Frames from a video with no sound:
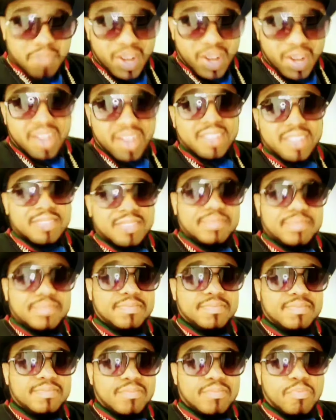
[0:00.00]
by
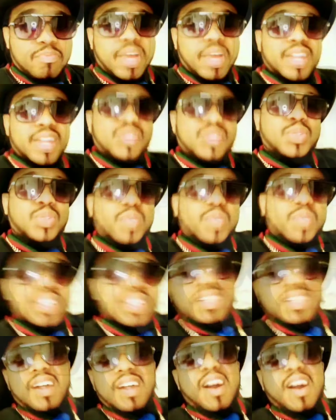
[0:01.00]
doing the
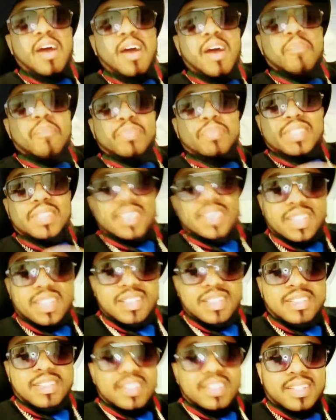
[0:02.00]
opposite
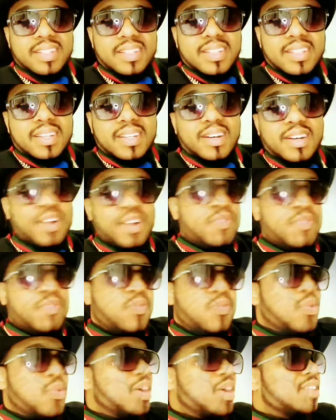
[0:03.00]
of what
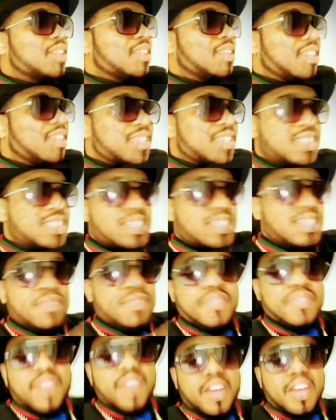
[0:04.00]
75%
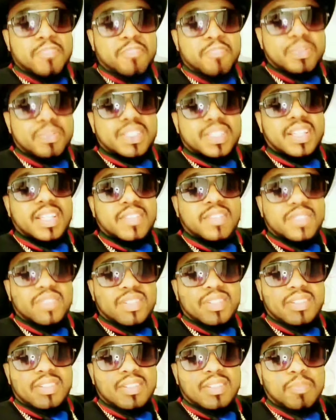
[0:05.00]
of the
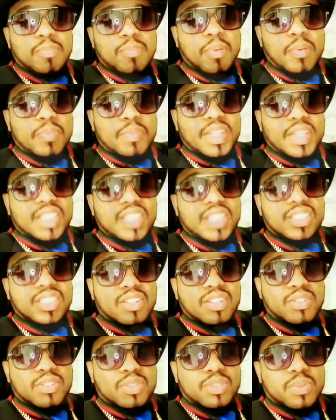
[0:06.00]
population are doing.
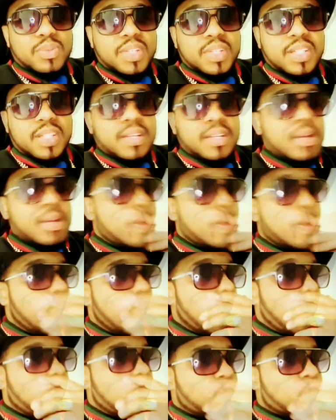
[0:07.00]
Nous voulons
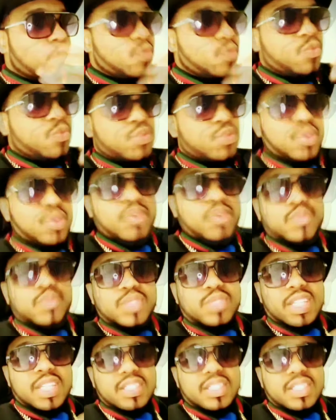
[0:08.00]
vous sortir de la
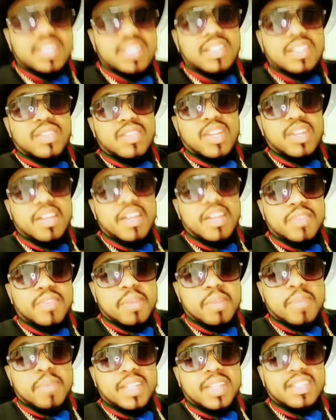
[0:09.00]
vraie matrice, vous
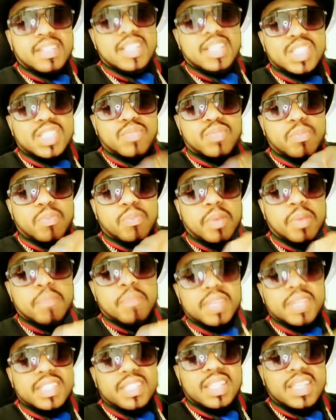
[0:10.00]
permettre d'être libre
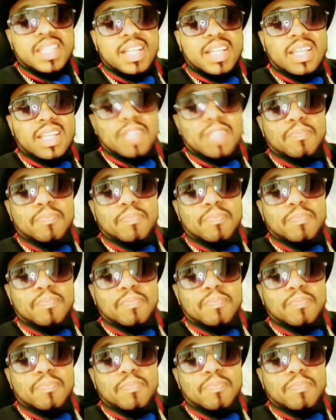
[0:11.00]
et de